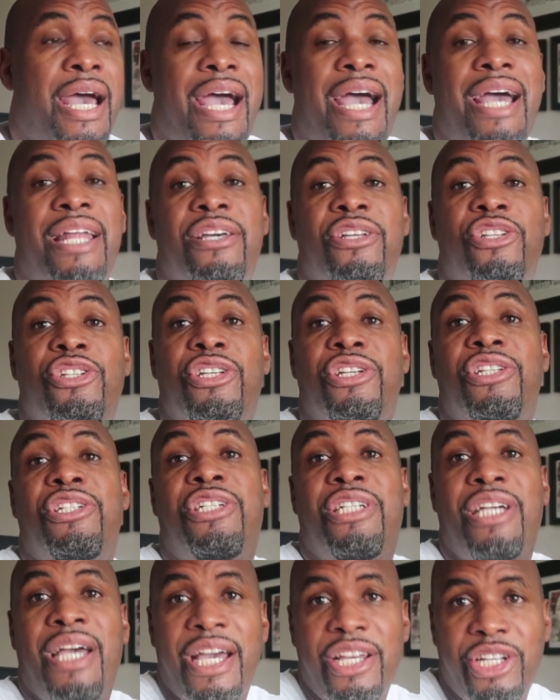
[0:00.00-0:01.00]
added
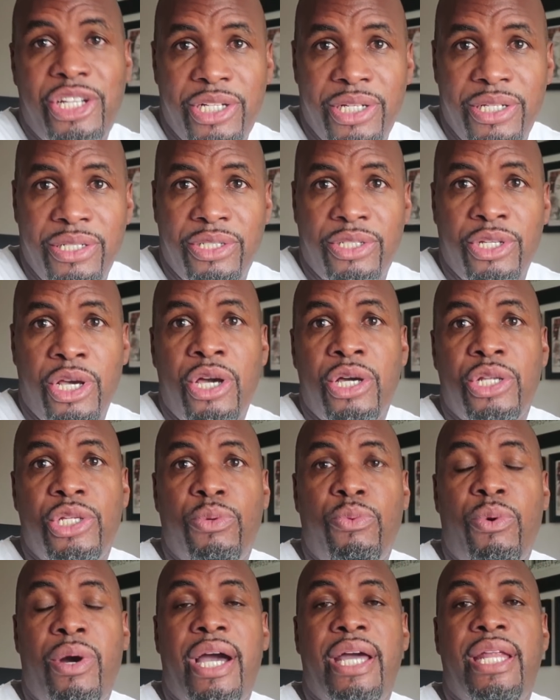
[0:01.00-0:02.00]
suggestions
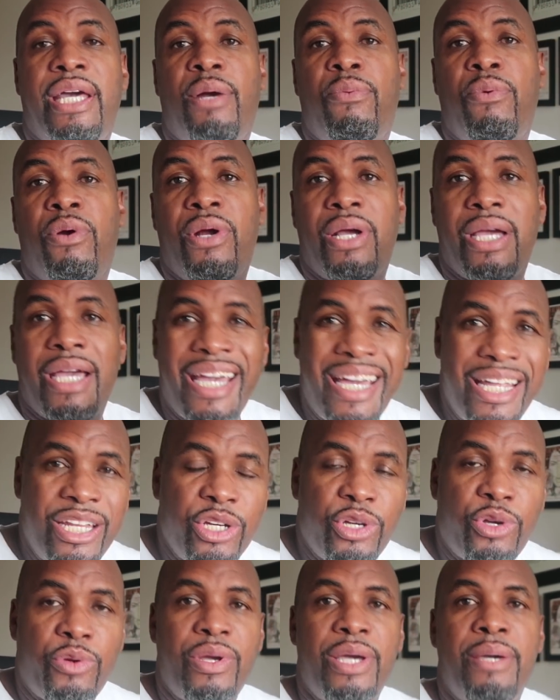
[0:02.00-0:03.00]
to why they were in
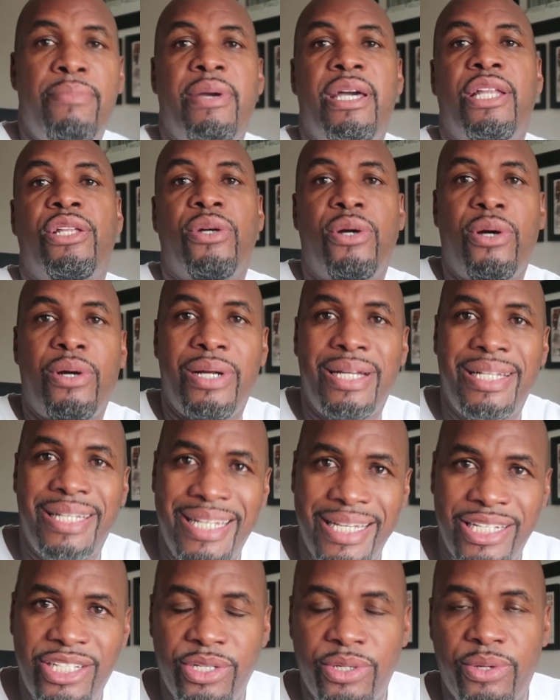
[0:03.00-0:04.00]
agreement or
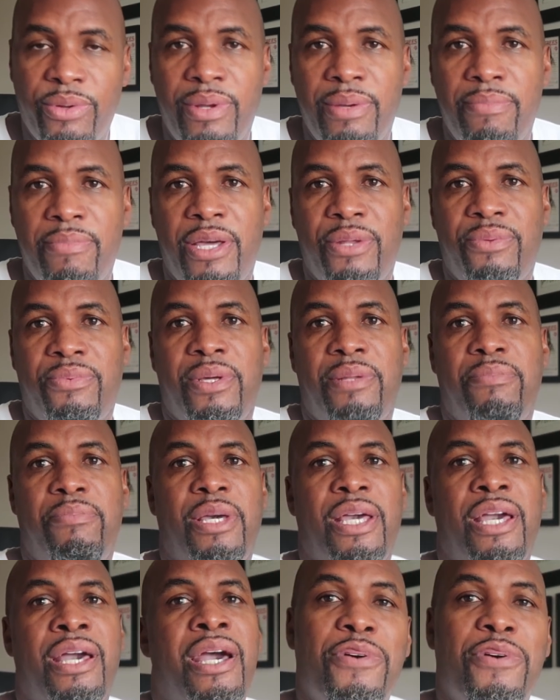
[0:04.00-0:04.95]
disagreement with me.